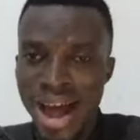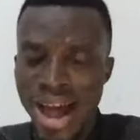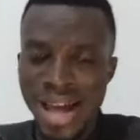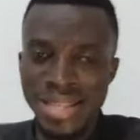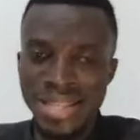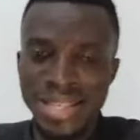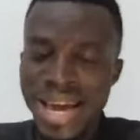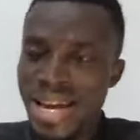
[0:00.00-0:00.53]

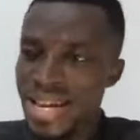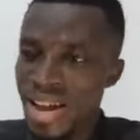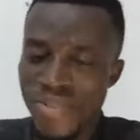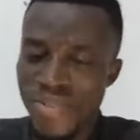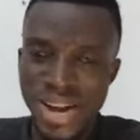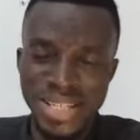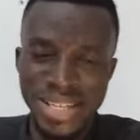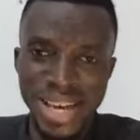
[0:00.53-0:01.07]
and take a
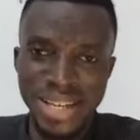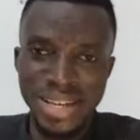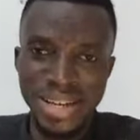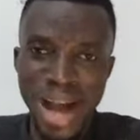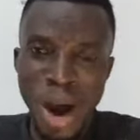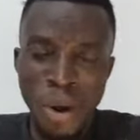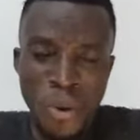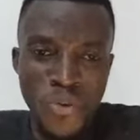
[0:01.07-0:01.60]
friend saying,
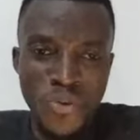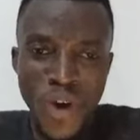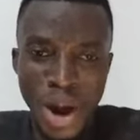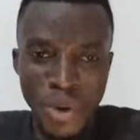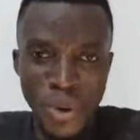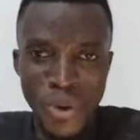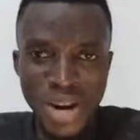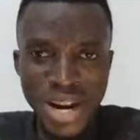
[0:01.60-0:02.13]

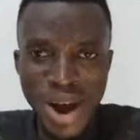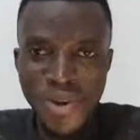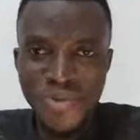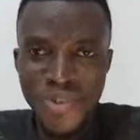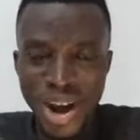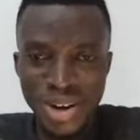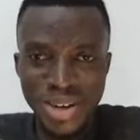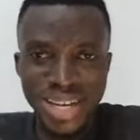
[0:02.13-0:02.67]
Akufo-Addo. Now,
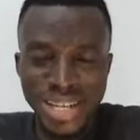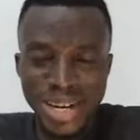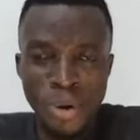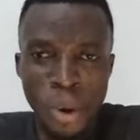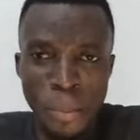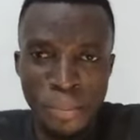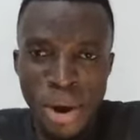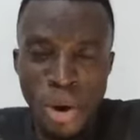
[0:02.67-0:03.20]
Akufo-Addo, you're not
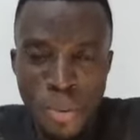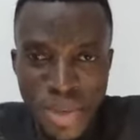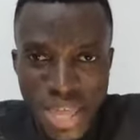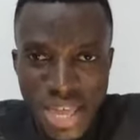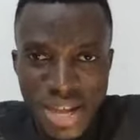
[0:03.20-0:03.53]
compared to me.